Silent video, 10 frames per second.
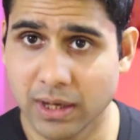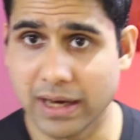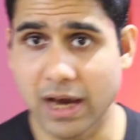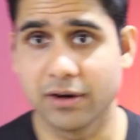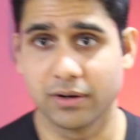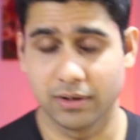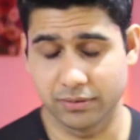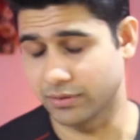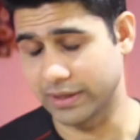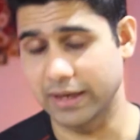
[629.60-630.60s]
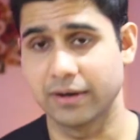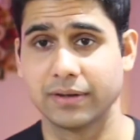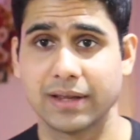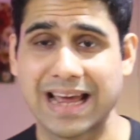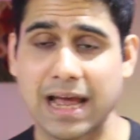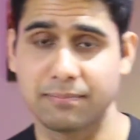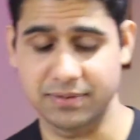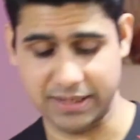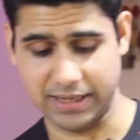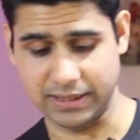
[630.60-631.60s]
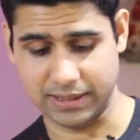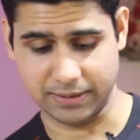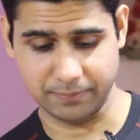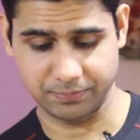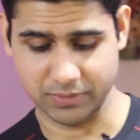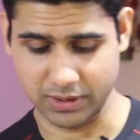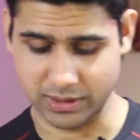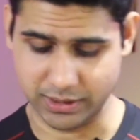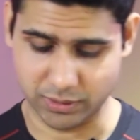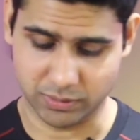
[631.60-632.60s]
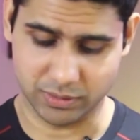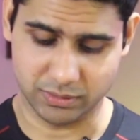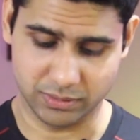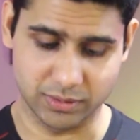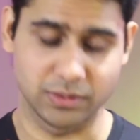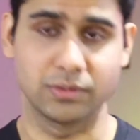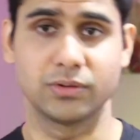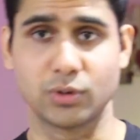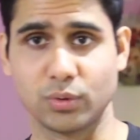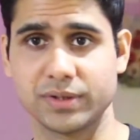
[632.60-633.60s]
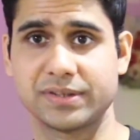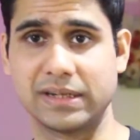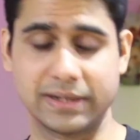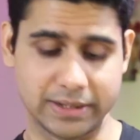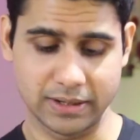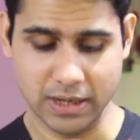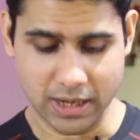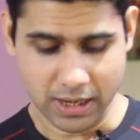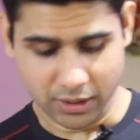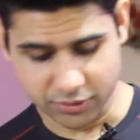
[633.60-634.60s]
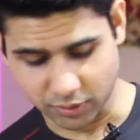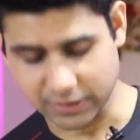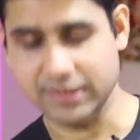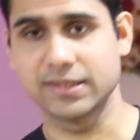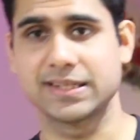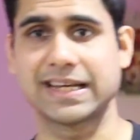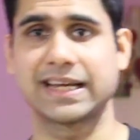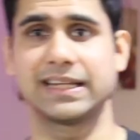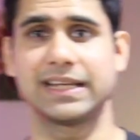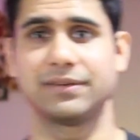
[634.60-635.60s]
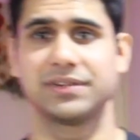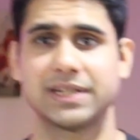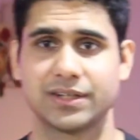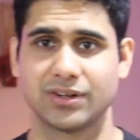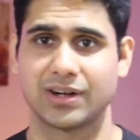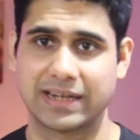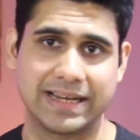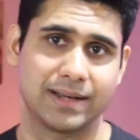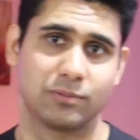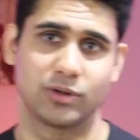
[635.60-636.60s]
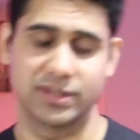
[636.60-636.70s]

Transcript: error in the app saying that the drone is tilted. So that's the second thing which I do not like about